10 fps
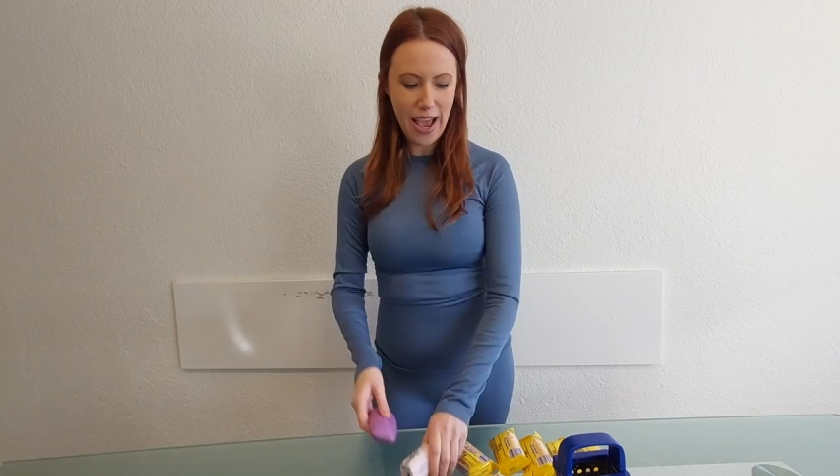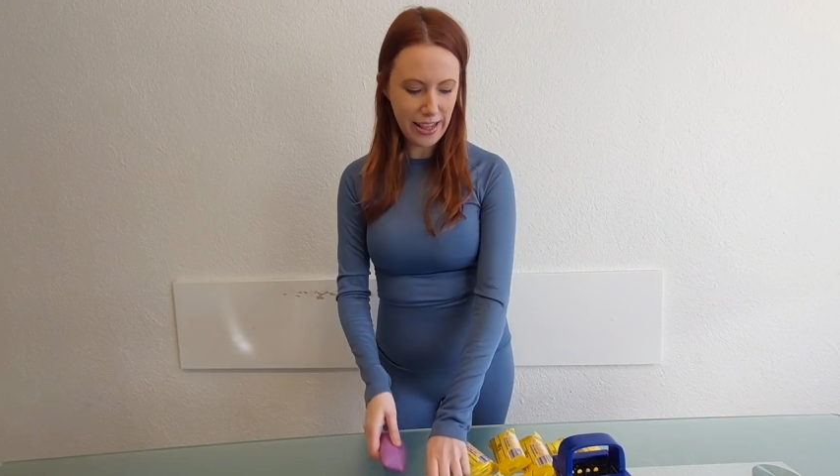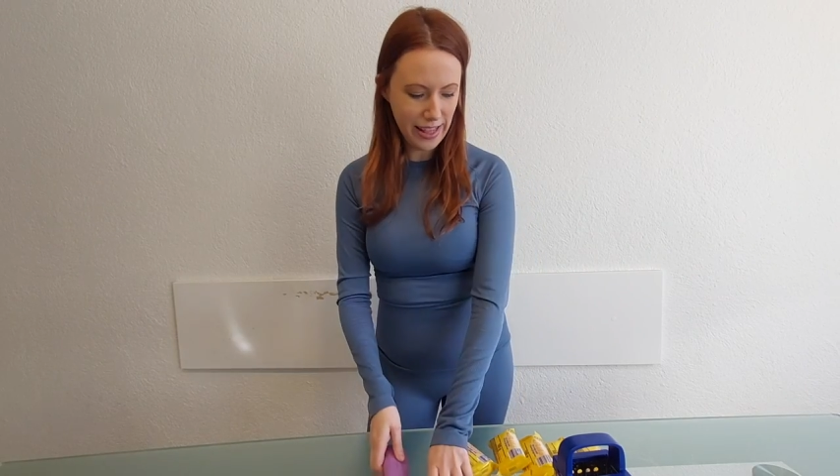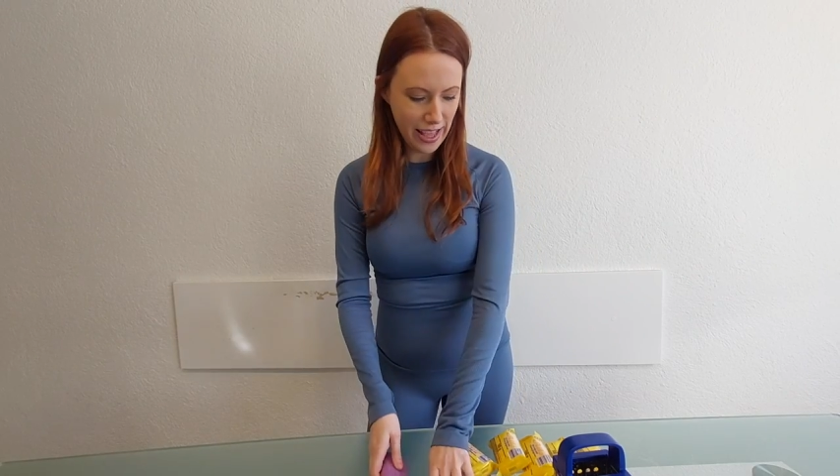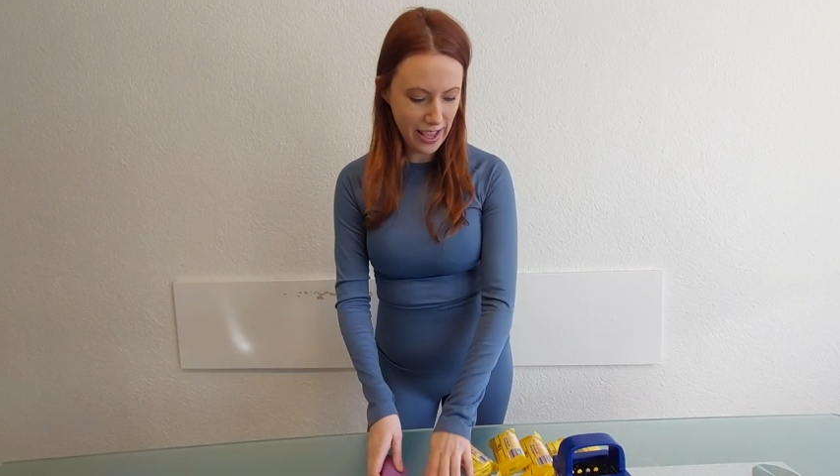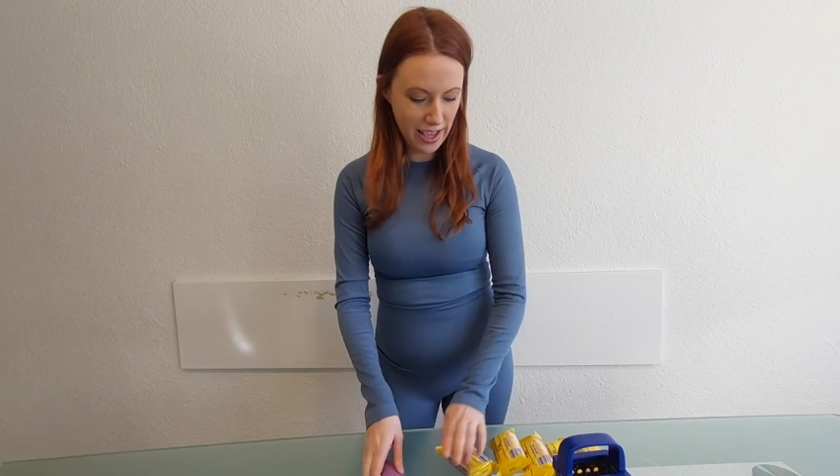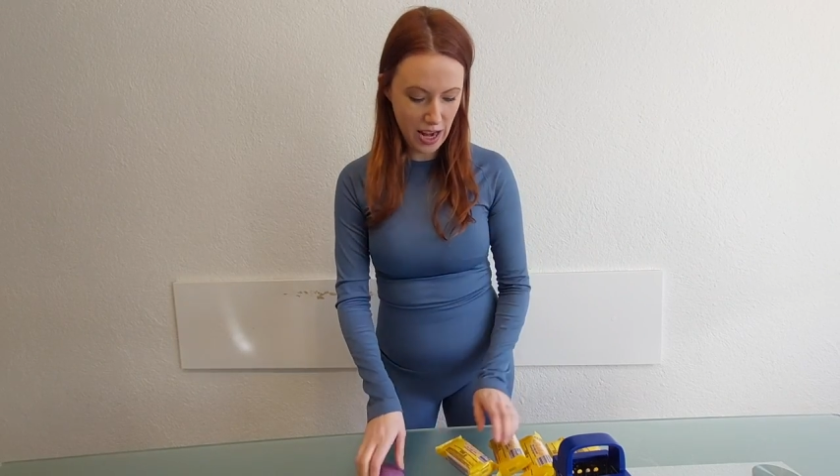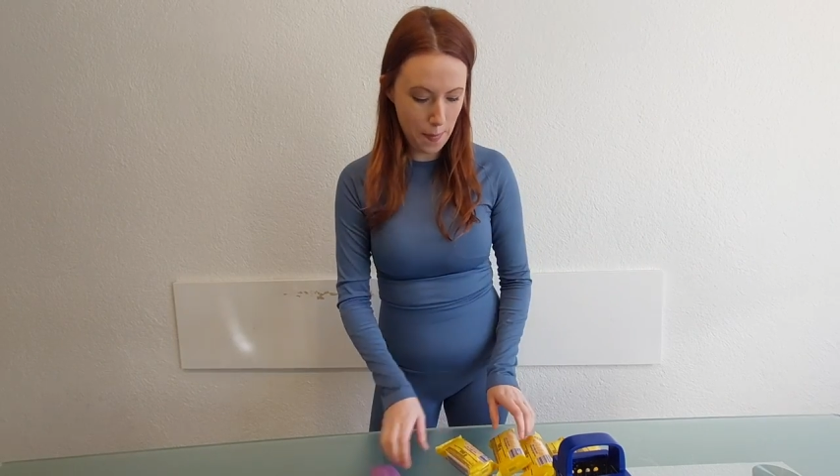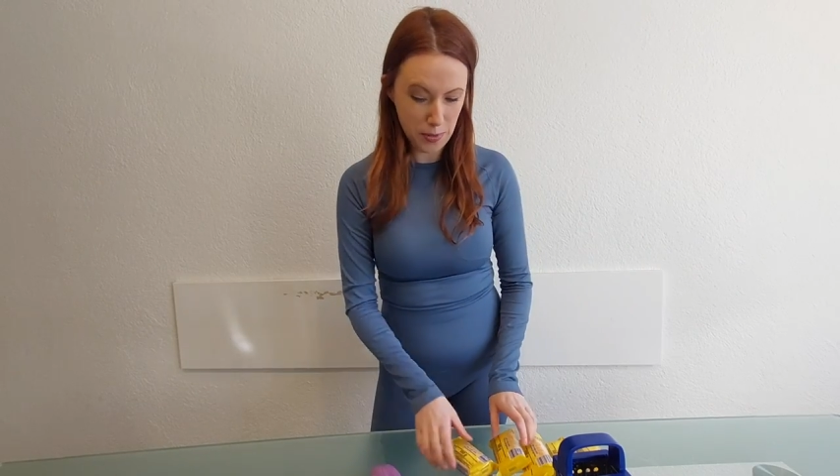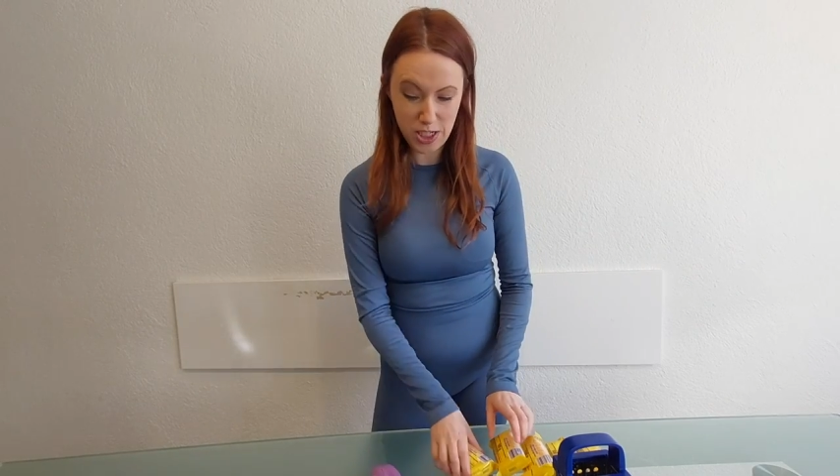and then
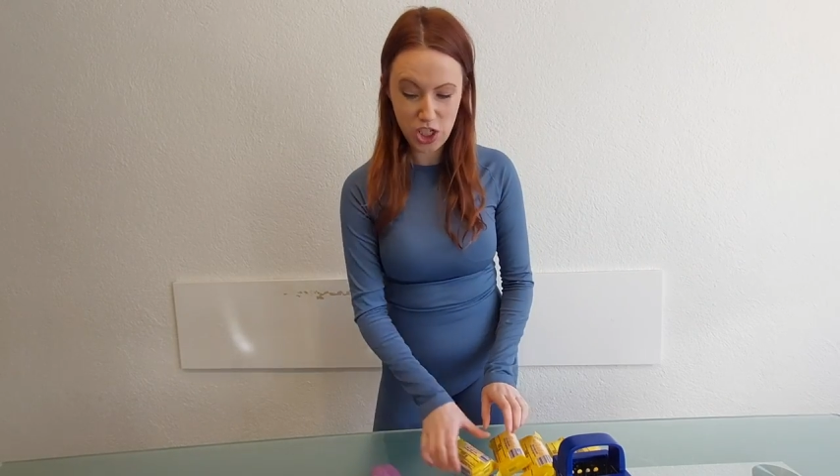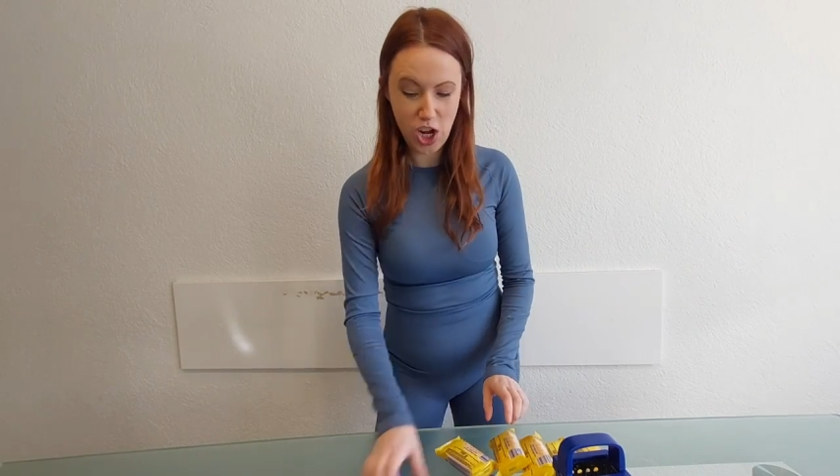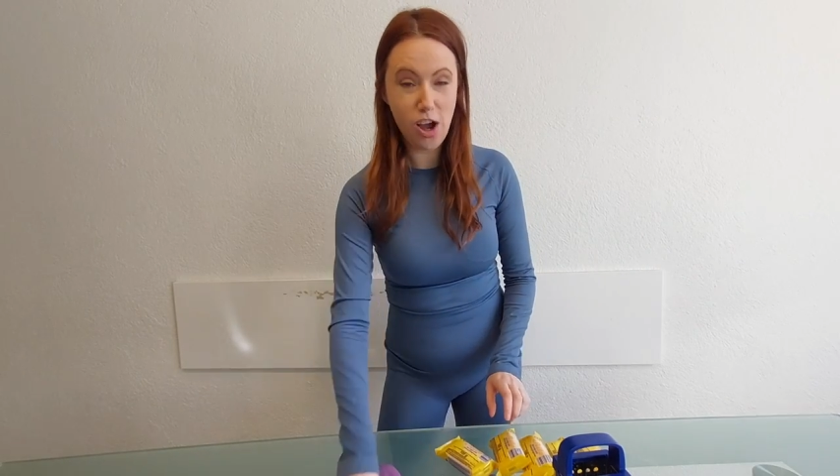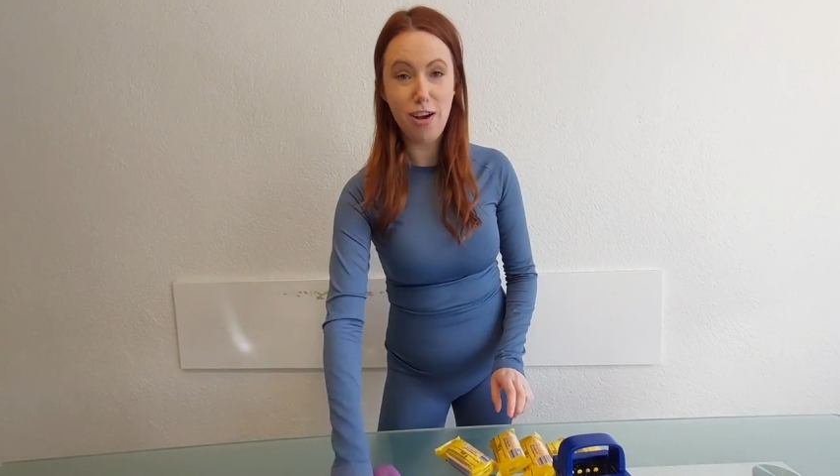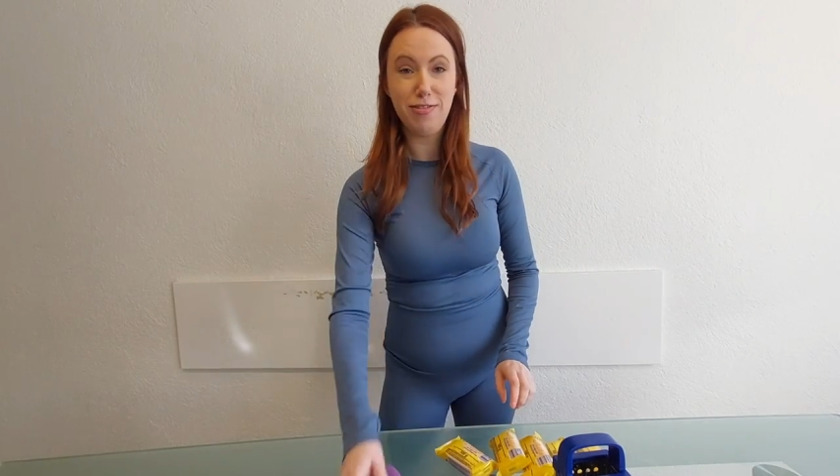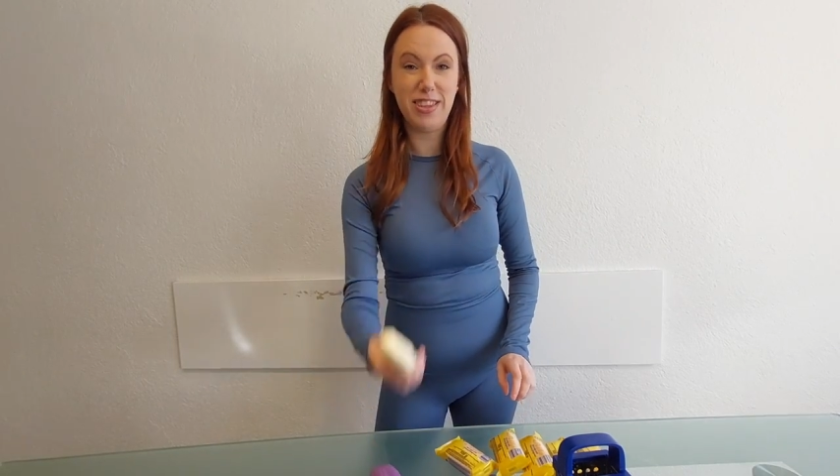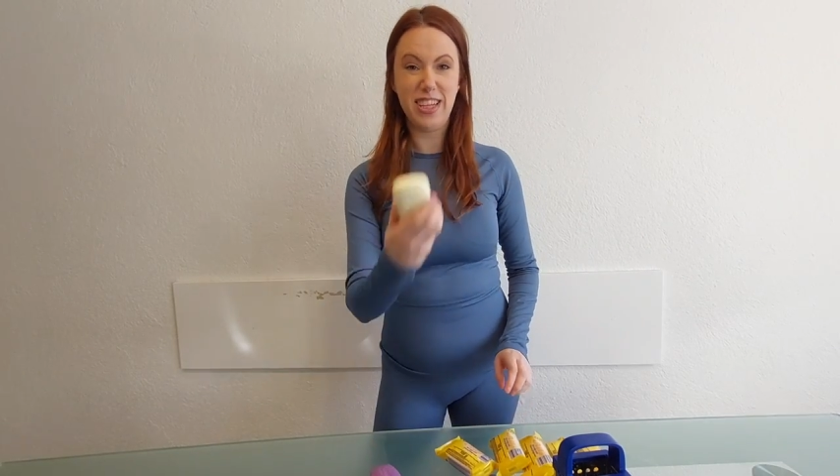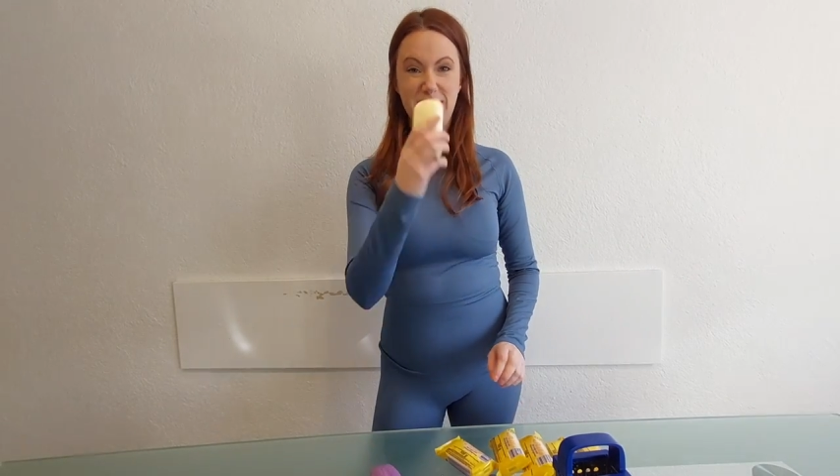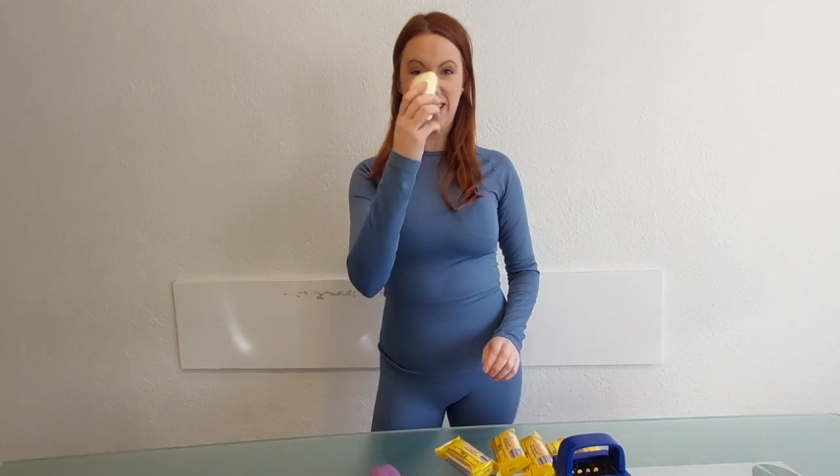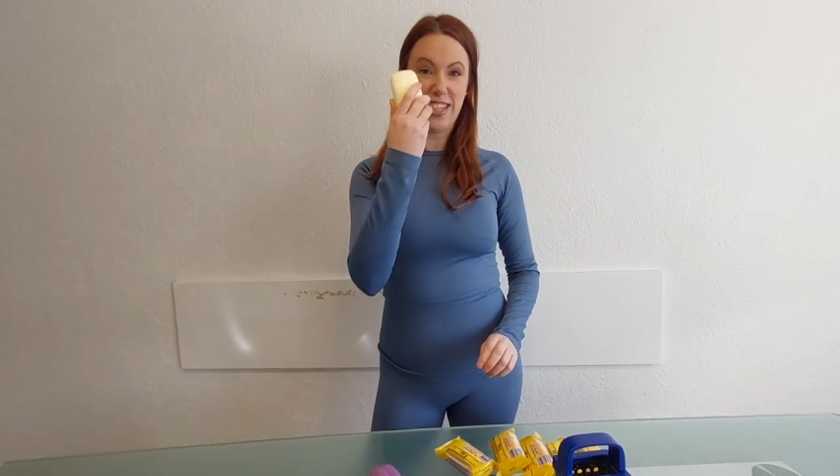a bunch of
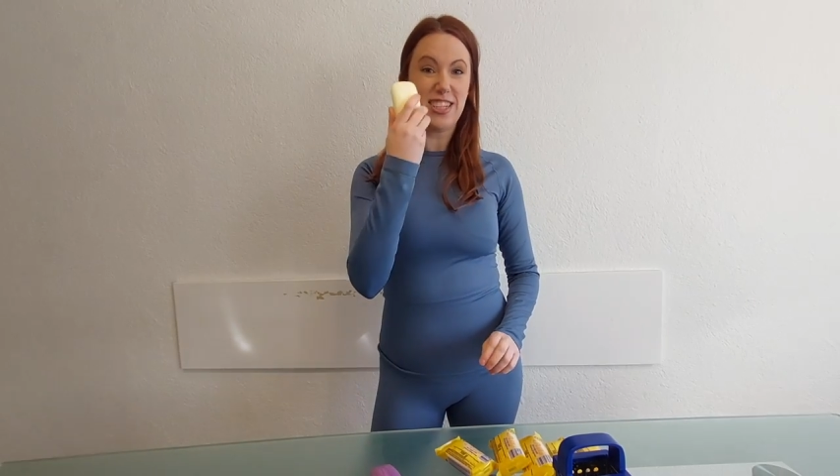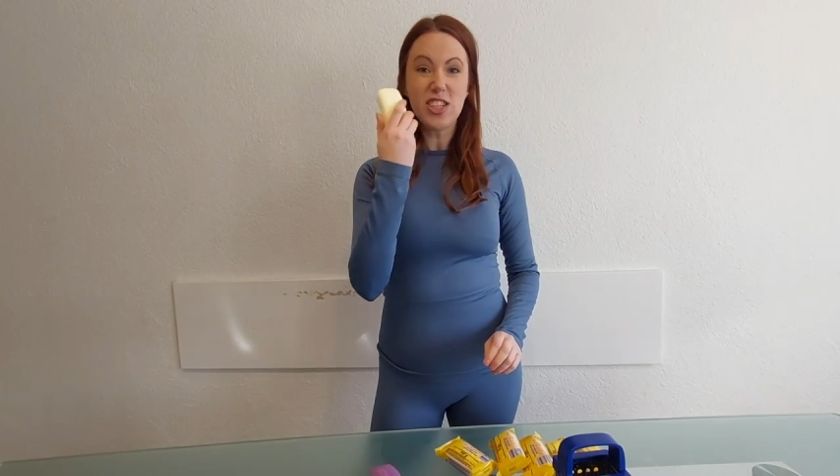the